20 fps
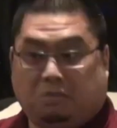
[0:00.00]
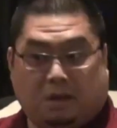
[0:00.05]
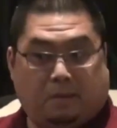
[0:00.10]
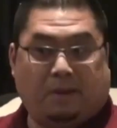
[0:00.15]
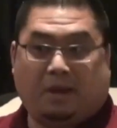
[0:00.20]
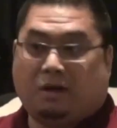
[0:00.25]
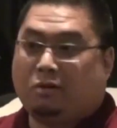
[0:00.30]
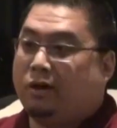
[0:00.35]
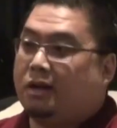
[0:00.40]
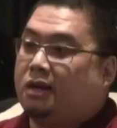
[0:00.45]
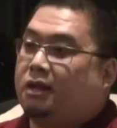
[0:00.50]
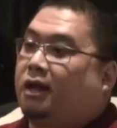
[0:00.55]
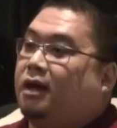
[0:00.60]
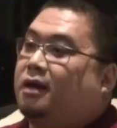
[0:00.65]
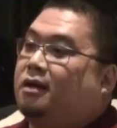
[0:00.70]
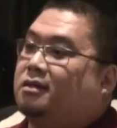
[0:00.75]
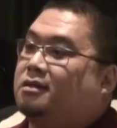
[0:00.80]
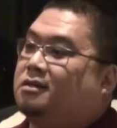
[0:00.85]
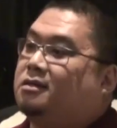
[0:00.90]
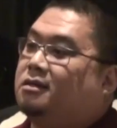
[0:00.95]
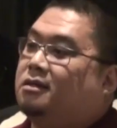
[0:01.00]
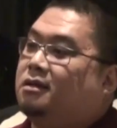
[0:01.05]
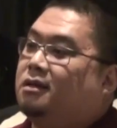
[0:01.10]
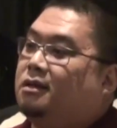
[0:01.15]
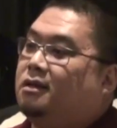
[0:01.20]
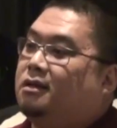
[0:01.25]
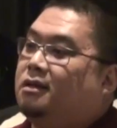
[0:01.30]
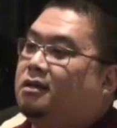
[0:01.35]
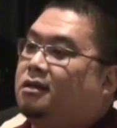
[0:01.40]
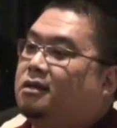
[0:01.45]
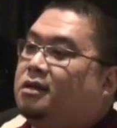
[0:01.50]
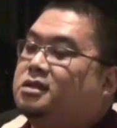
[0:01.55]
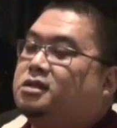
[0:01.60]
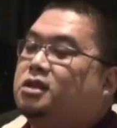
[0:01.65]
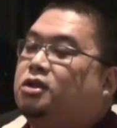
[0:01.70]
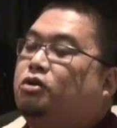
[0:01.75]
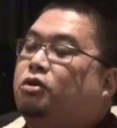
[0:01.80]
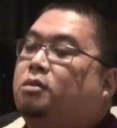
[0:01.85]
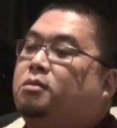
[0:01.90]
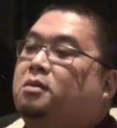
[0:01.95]
They make quite a lot. Because
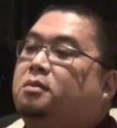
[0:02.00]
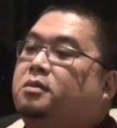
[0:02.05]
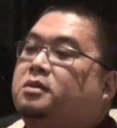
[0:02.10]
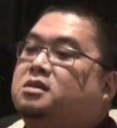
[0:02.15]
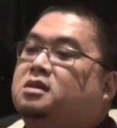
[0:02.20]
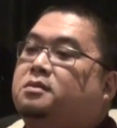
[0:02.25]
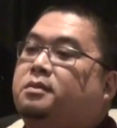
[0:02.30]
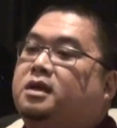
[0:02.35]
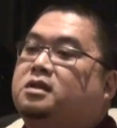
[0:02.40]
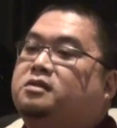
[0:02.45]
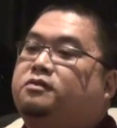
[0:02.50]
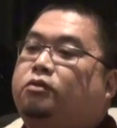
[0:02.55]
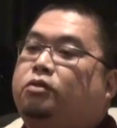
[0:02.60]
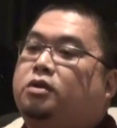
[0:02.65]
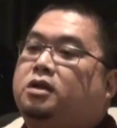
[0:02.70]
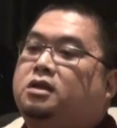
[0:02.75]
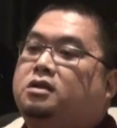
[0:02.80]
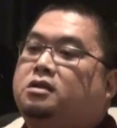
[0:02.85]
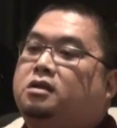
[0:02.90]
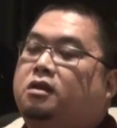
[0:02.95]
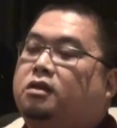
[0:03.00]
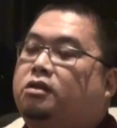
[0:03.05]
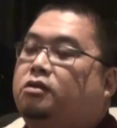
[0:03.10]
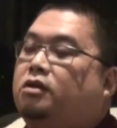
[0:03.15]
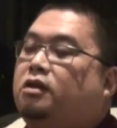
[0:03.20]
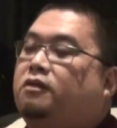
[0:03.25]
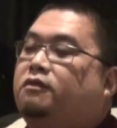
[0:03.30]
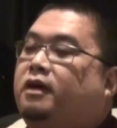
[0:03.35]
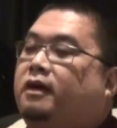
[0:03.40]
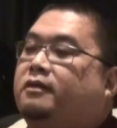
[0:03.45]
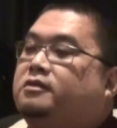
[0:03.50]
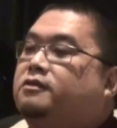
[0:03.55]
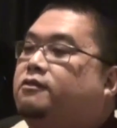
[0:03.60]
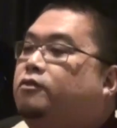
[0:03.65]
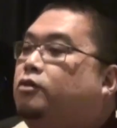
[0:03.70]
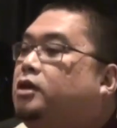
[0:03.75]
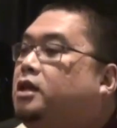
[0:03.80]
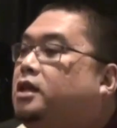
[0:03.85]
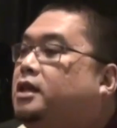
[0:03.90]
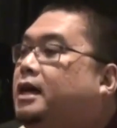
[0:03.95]
a normal person makes 35 to
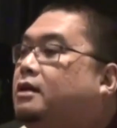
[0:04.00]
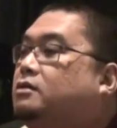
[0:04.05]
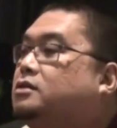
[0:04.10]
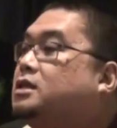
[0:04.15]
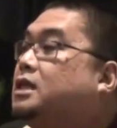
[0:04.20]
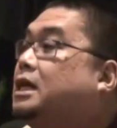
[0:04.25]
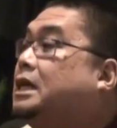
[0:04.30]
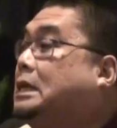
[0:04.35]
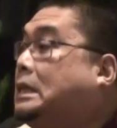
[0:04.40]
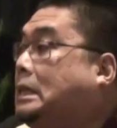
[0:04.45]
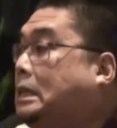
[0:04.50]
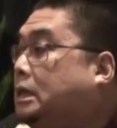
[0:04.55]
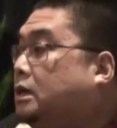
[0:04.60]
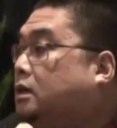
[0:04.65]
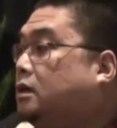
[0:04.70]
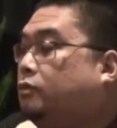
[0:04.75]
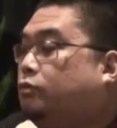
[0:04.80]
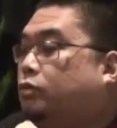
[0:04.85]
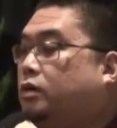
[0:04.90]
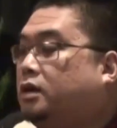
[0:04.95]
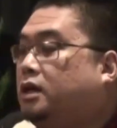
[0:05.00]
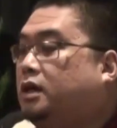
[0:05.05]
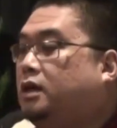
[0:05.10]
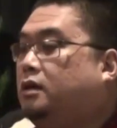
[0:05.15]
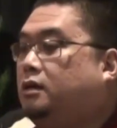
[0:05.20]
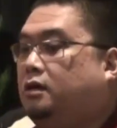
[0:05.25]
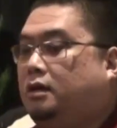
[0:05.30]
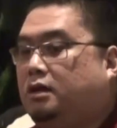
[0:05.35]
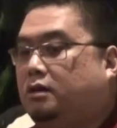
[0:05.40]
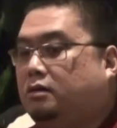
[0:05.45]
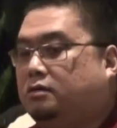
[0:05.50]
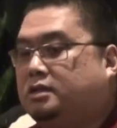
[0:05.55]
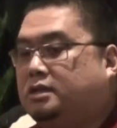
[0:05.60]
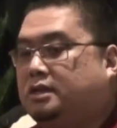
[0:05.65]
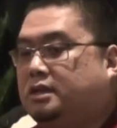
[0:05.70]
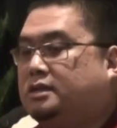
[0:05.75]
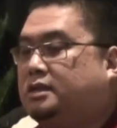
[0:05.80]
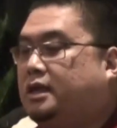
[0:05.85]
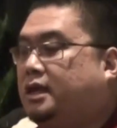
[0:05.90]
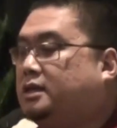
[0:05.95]
40,000 a year working, you know,
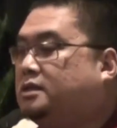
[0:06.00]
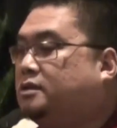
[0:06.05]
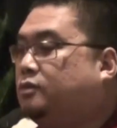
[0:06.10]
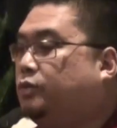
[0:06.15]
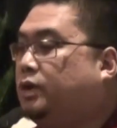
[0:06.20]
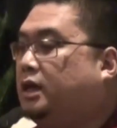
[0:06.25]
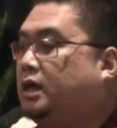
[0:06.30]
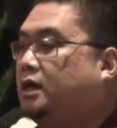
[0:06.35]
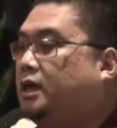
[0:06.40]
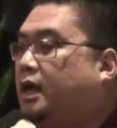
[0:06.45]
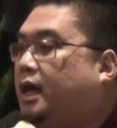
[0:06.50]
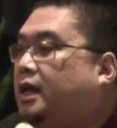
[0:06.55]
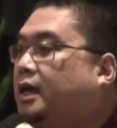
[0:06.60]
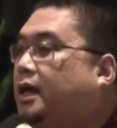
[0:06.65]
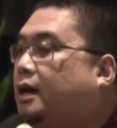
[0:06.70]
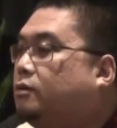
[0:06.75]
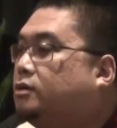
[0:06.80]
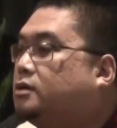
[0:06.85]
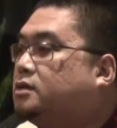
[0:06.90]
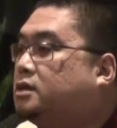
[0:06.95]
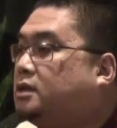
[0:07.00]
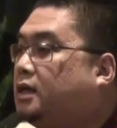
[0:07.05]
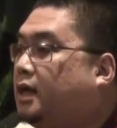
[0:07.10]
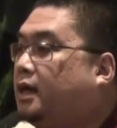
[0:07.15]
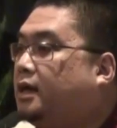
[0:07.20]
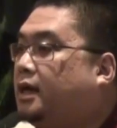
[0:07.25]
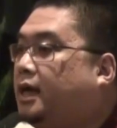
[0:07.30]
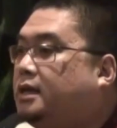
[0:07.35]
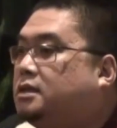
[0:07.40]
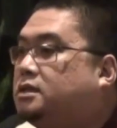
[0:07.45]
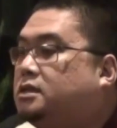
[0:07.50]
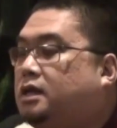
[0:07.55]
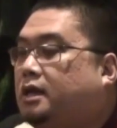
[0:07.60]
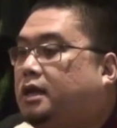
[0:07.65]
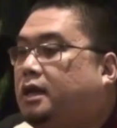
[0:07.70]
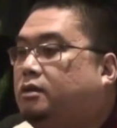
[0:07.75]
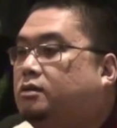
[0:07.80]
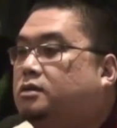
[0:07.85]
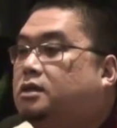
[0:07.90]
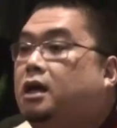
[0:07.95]
6 days a week, 8 hours a day, 8 to
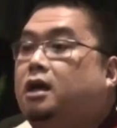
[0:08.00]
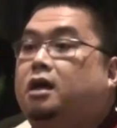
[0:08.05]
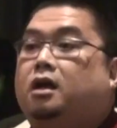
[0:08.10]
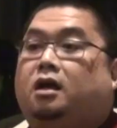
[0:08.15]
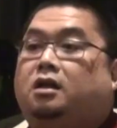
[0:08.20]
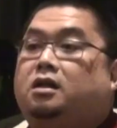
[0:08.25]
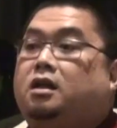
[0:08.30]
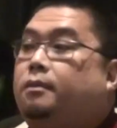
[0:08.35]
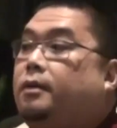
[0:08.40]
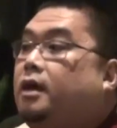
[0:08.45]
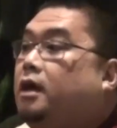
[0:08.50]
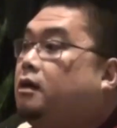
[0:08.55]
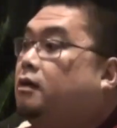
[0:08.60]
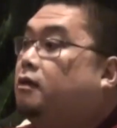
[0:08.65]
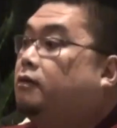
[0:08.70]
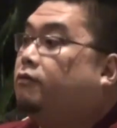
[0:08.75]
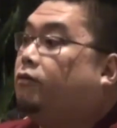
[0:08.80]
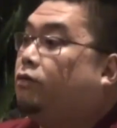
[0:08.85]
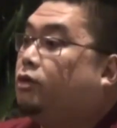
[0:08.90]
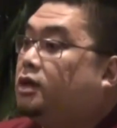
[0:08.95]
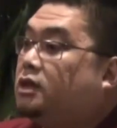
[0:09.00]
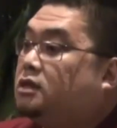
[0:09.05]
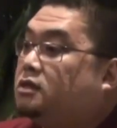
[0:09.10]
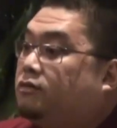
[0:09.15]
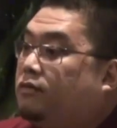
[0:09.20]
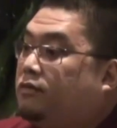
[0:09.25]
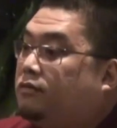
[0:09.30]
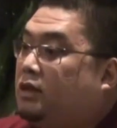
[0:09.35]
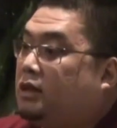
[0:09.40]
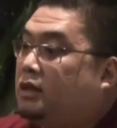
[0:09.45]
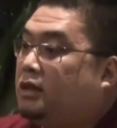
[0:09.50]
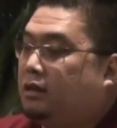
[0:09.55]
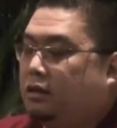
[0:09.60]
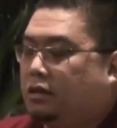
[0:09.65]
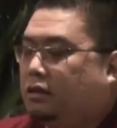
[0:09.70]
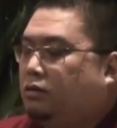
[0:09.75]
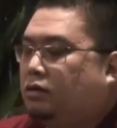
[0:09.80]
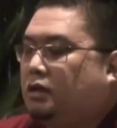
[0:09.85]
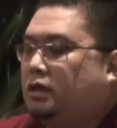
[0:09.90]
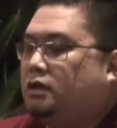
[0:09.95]
10 hours, and they make
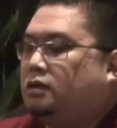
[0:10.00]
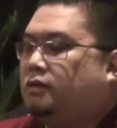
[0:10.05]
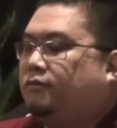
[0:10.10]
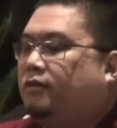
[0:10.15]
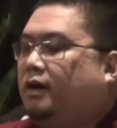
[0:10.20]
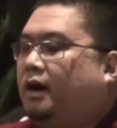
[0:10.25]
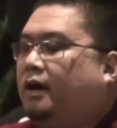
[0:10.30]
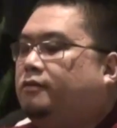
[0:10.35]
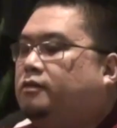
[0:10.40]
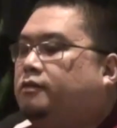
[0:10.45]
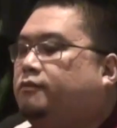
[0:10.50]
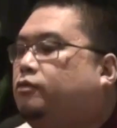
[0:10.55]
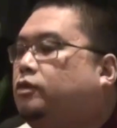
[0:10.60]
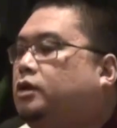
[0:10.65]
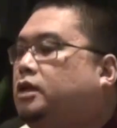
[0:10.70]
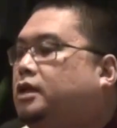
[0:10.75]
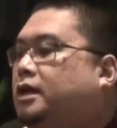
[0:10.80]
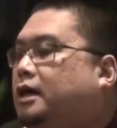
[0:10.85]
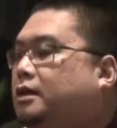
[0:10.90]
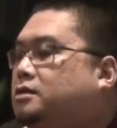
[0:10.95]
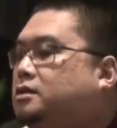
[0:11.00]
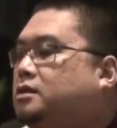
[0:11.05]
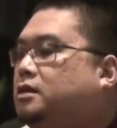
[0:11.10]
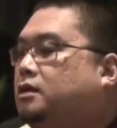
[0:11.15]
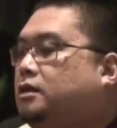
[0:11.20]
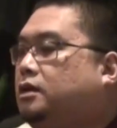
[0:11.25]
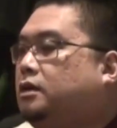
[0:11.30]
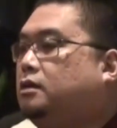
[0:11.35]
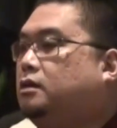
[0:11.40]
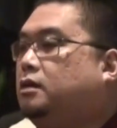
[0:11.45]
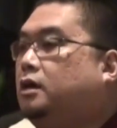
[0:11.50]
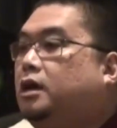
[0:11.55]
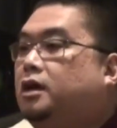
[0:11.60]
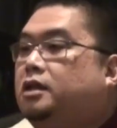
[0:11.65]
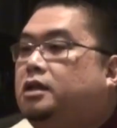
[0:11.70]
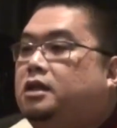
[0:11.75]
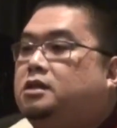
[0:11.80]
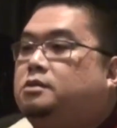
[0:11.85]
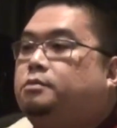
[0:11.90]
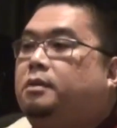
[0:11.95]
35 to 40,000 a year.
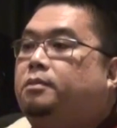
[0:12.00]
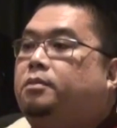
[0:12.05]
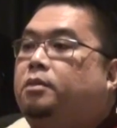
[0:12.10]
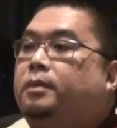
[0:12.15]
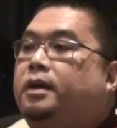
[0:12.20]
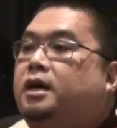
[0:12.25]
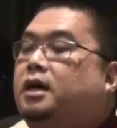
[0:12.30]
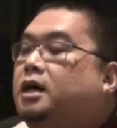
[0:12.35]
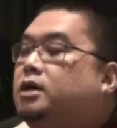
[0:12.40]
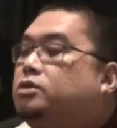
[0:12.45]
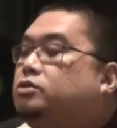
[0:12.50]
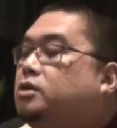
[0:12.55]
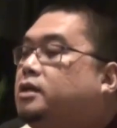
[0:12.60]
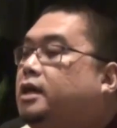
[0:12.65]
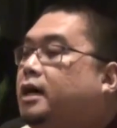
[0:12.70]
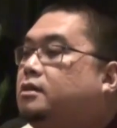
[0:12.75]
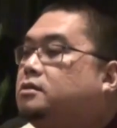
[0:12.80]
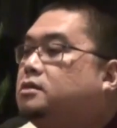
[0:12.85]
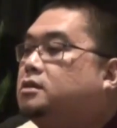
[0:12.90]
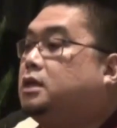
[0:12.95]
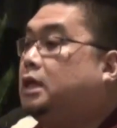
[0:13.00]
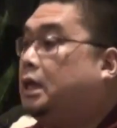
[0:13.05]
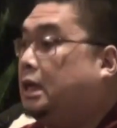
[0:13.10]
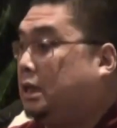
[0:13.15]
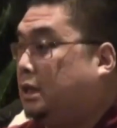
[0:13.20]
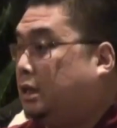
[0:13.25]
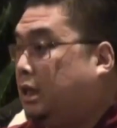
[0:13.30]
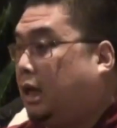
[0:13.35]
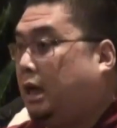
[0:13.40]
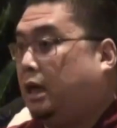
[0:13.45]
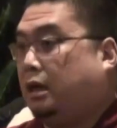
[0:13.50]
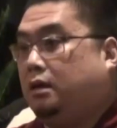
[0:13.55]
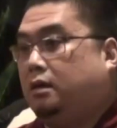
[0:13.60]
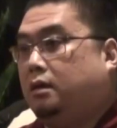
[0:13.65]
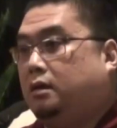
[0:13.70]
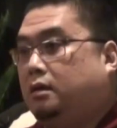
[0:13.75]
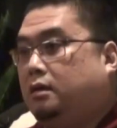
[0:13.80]
These people make 100,000 in a day.